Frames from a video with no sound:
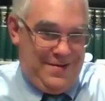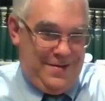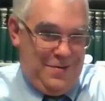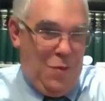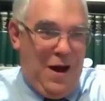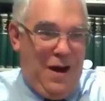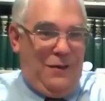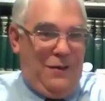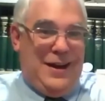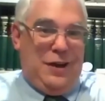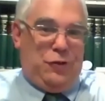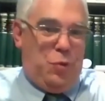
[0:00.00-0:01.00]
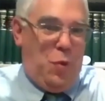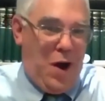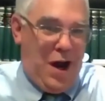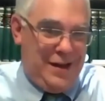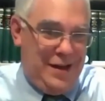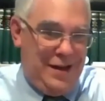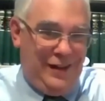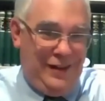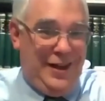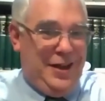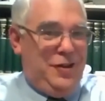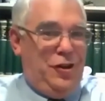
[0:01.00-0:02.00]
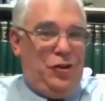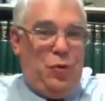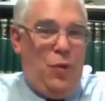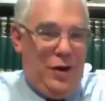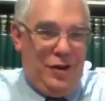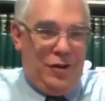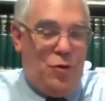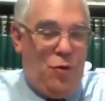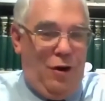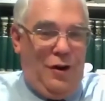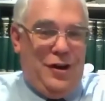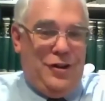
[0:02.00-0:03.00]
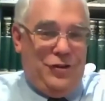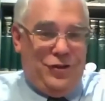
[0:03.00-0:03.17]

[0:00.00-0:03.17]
Well, guess what? Leading the 20th Corps is